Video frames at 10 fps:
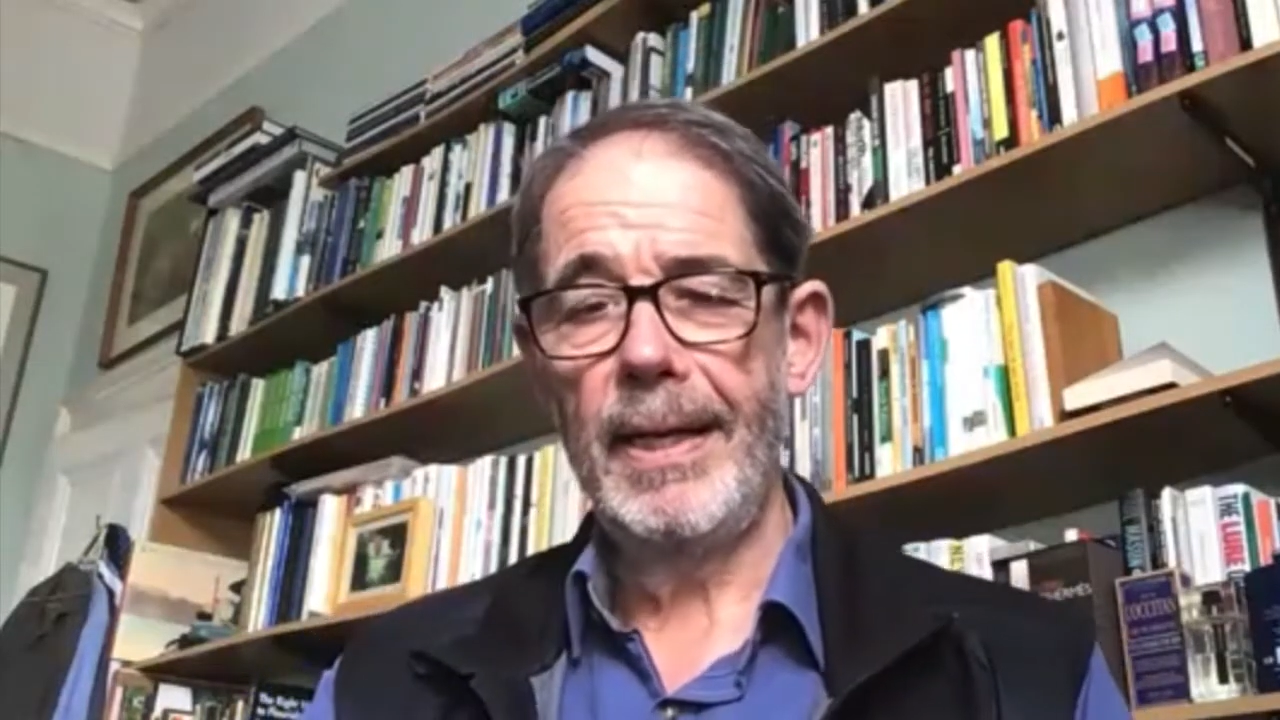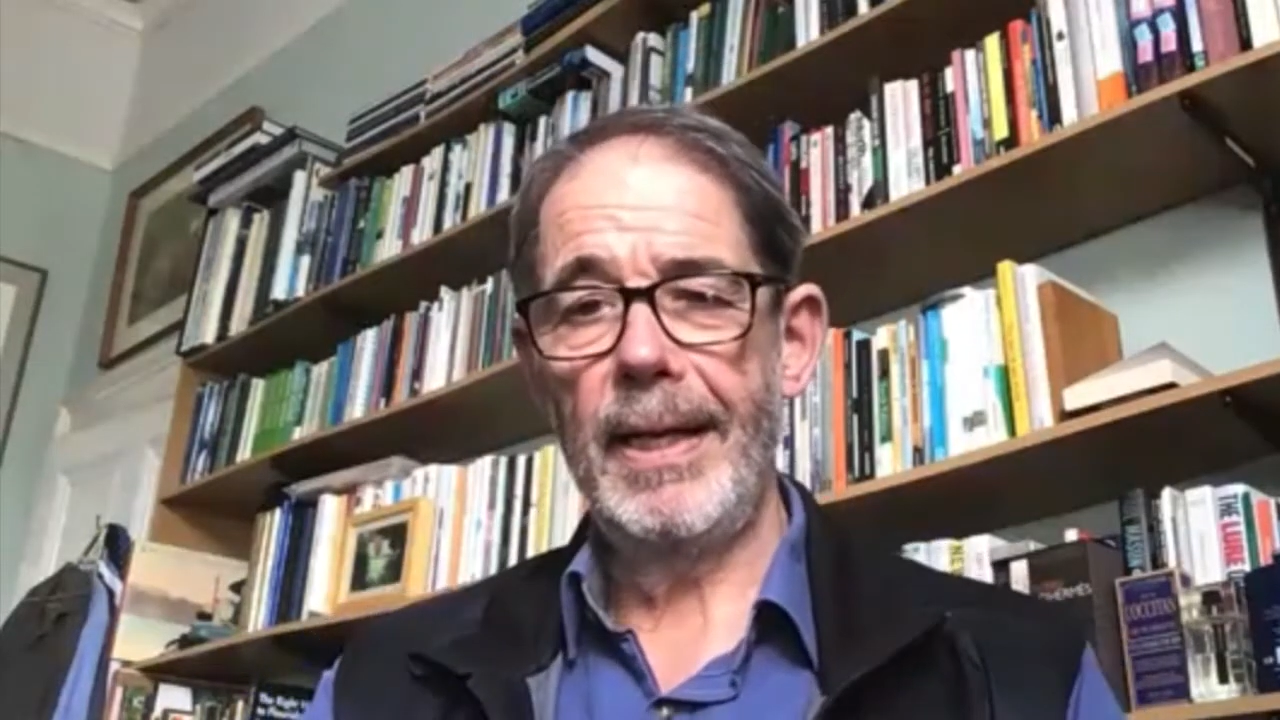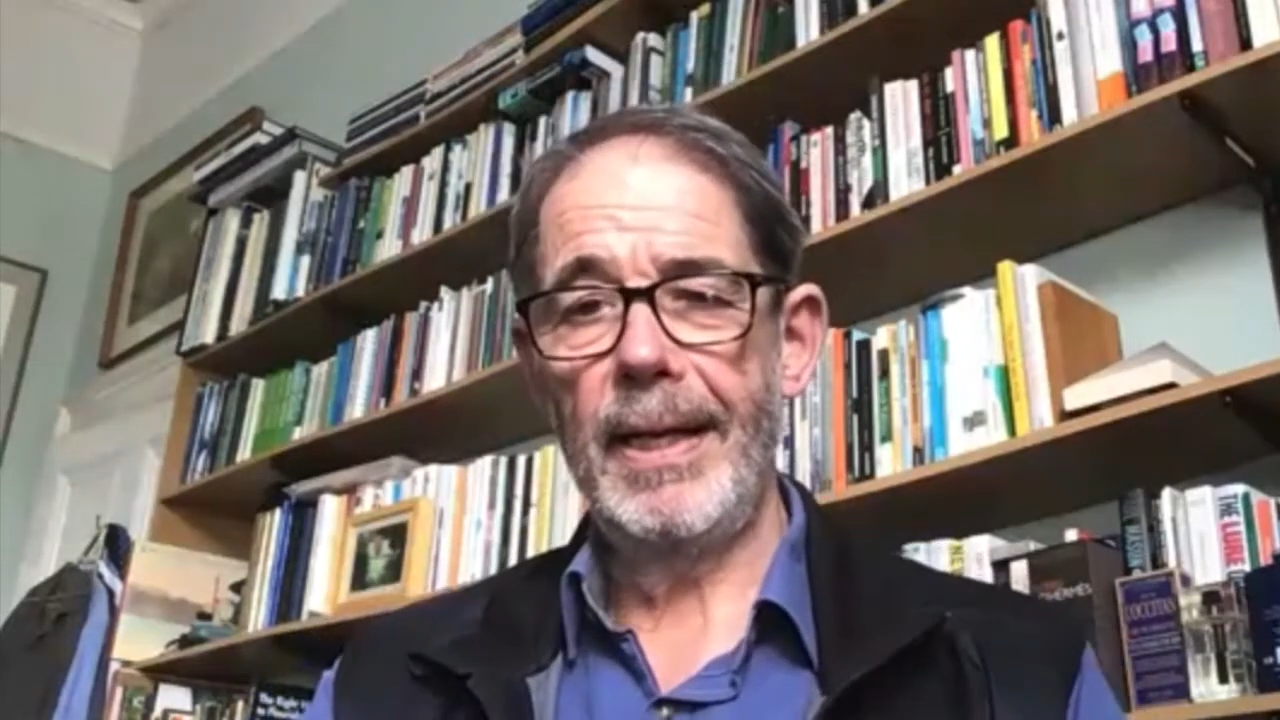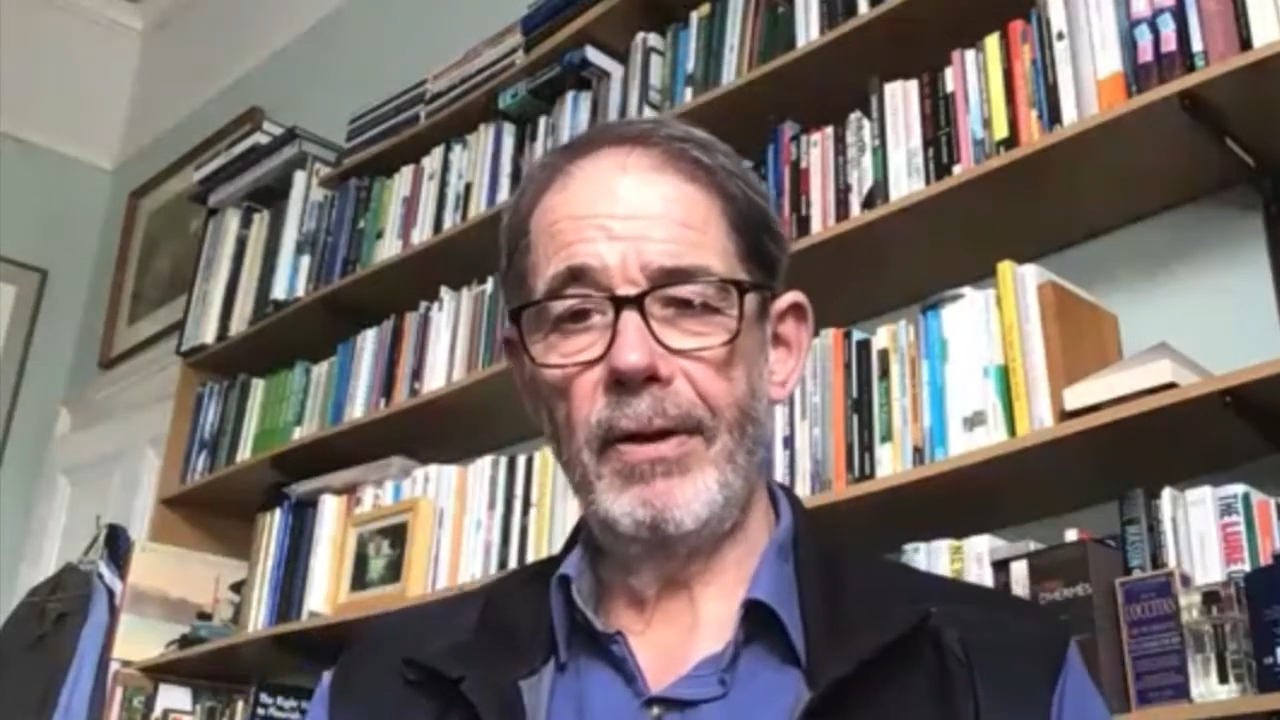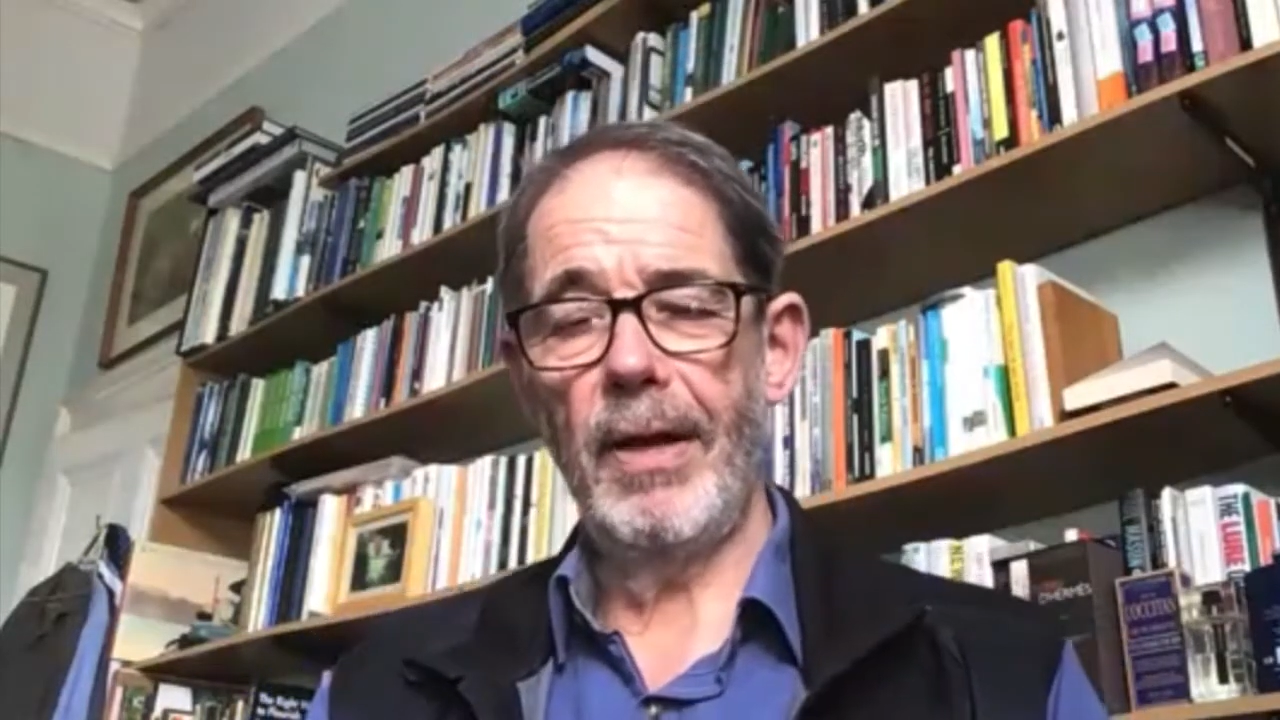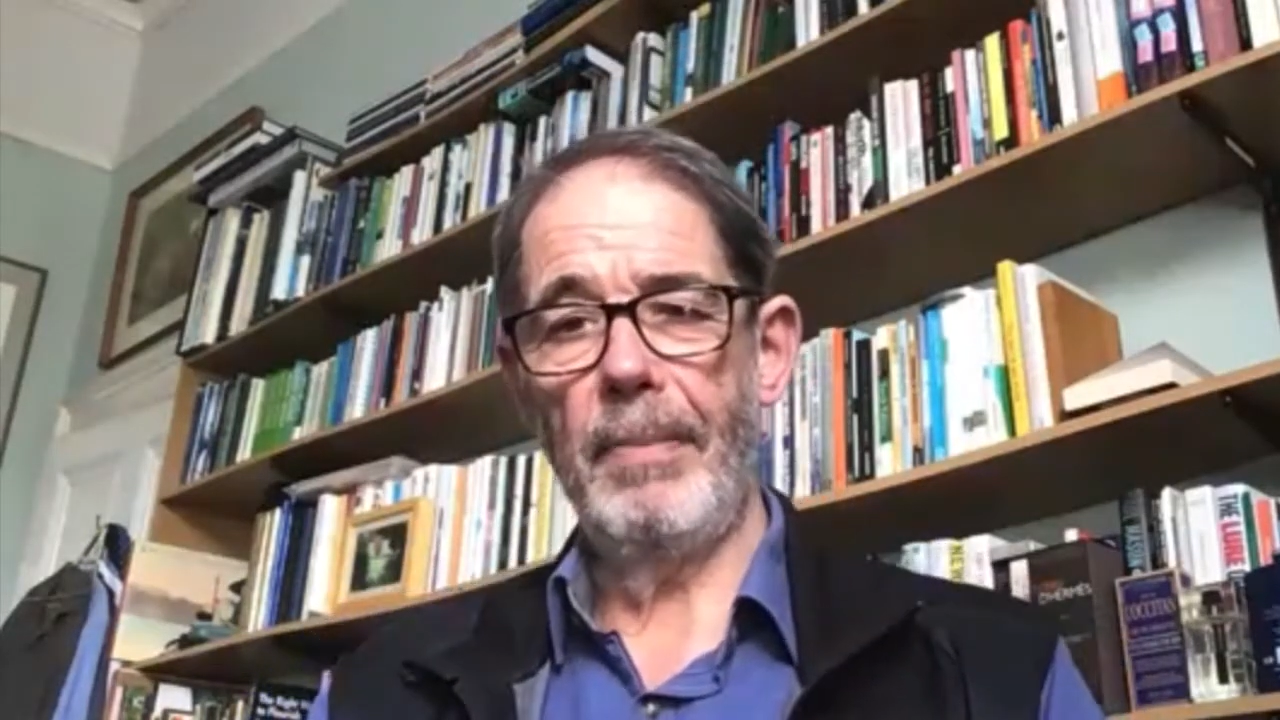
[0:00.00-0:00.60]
in